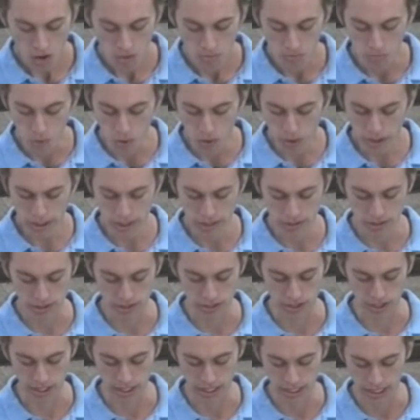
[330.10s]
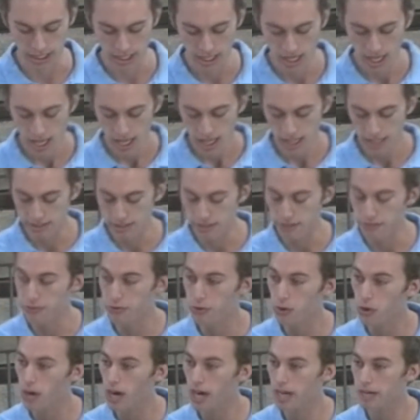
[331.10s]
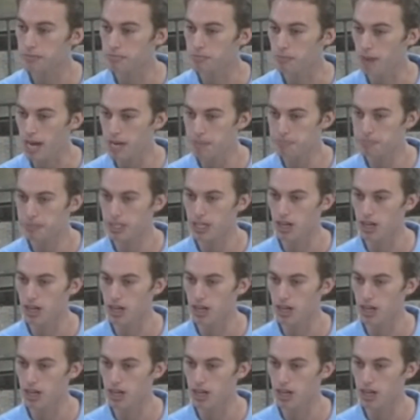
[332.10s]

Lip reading: More concerning is that fluoride might